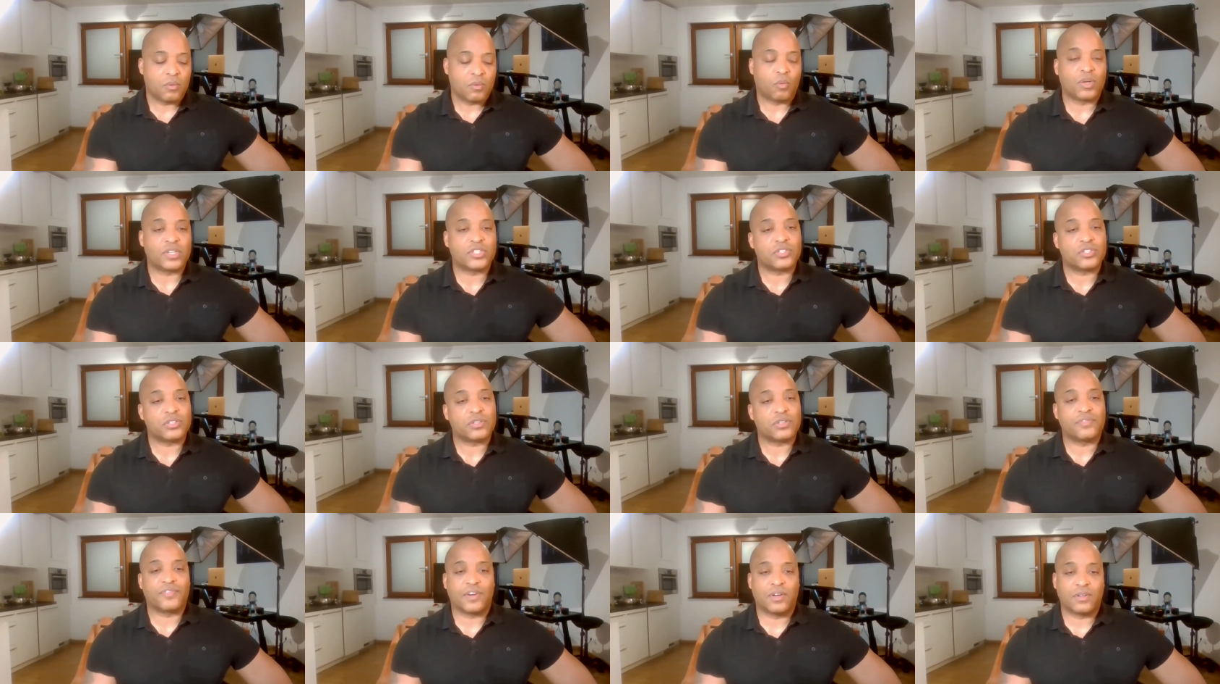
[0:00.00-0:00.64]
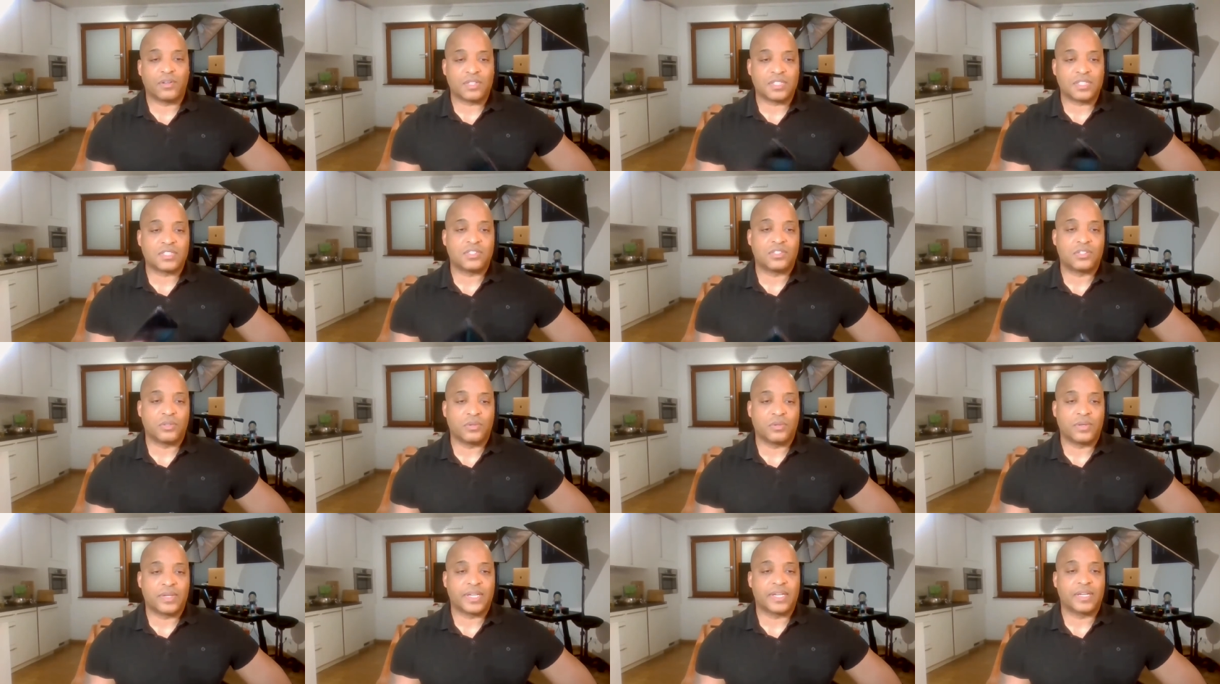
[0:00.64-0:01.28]
what your phone is
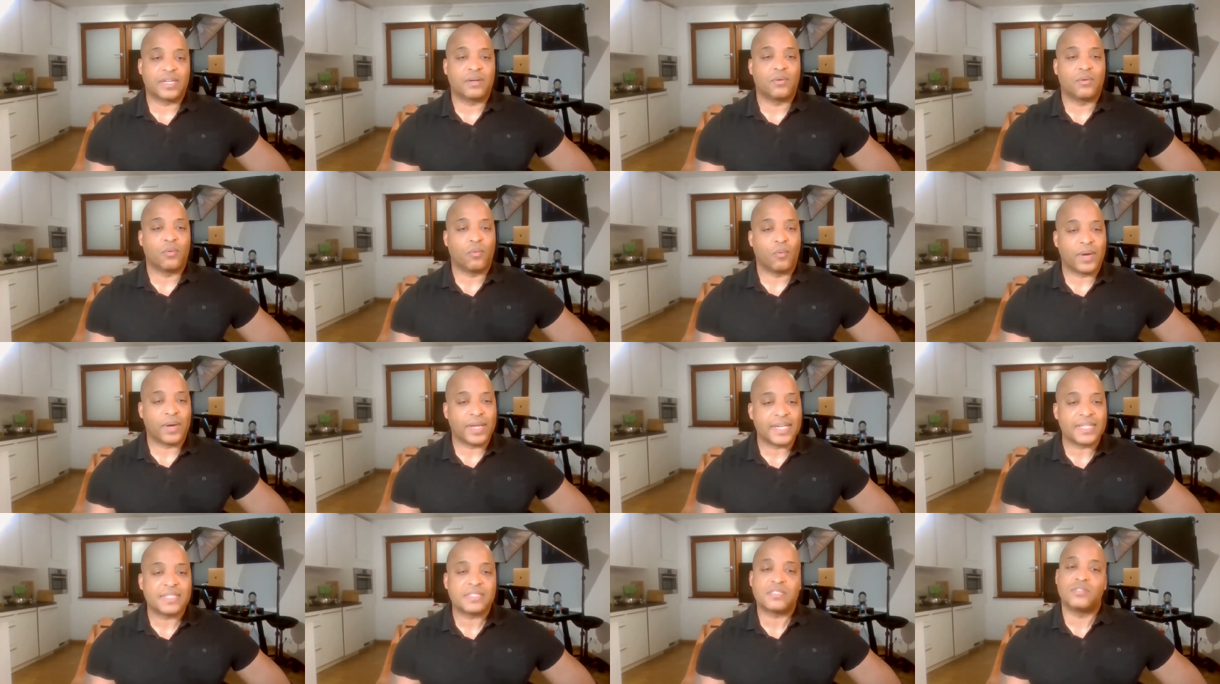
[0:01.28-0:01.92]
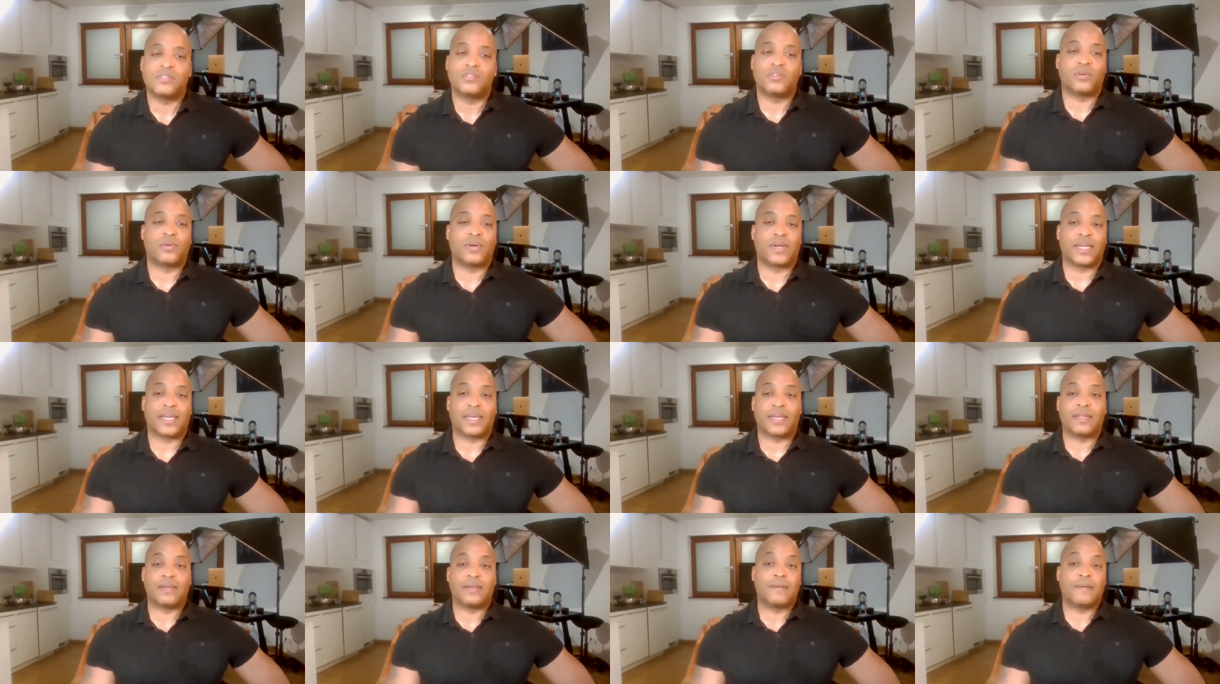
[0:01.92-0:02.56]
doing, when it's
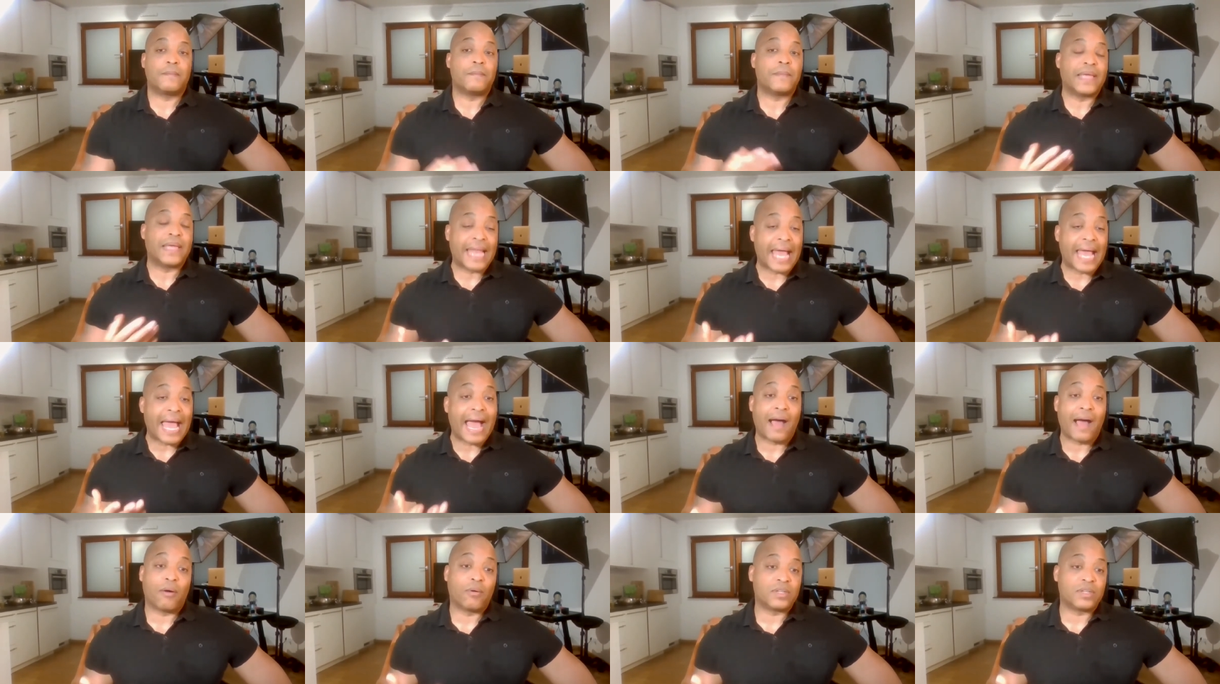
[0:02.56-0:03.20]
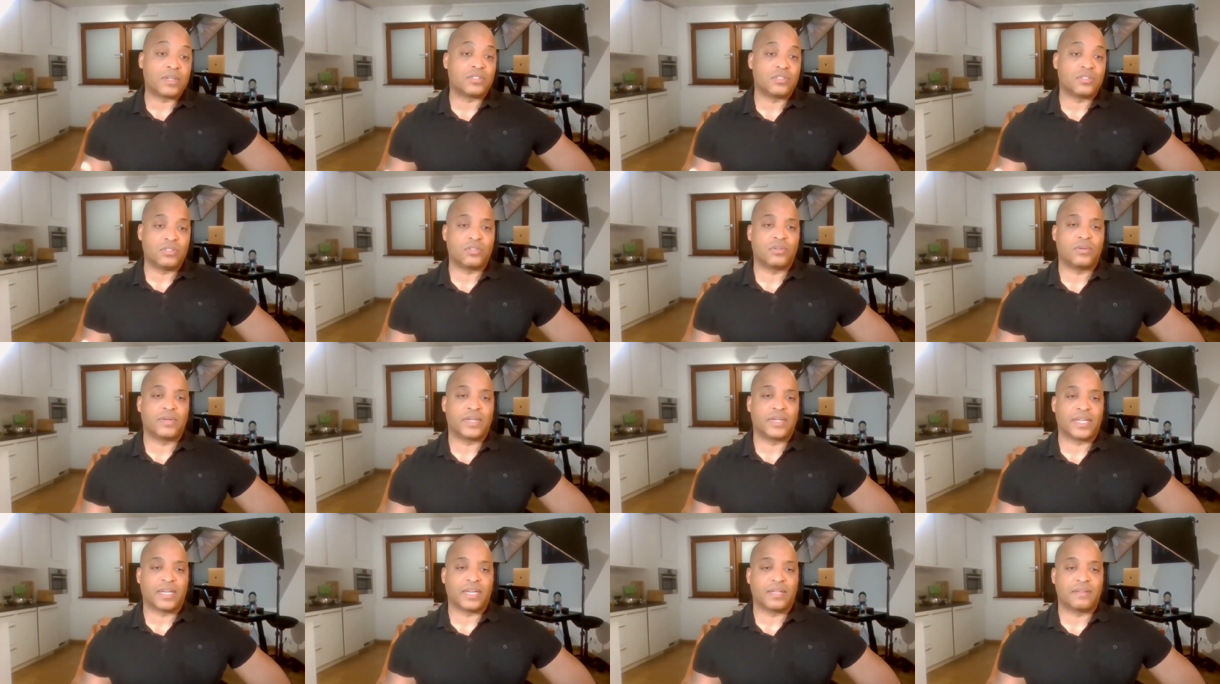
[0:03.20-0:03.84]
doing it, and how it's
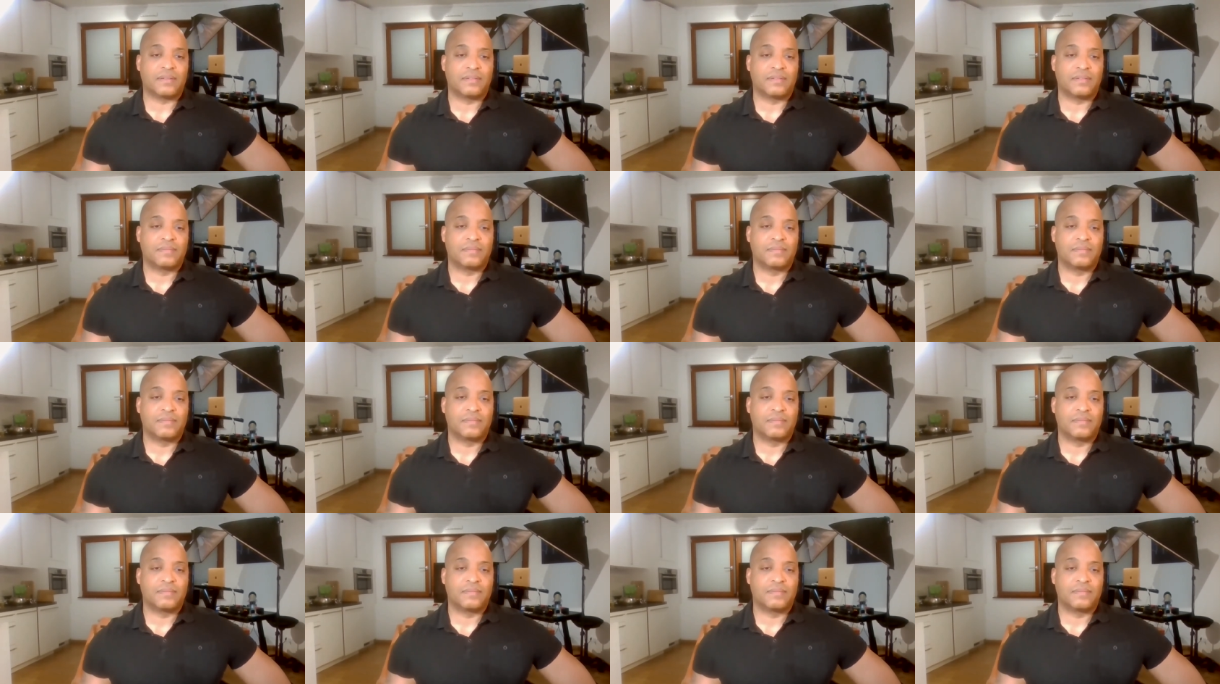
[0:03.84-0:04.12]
doing it.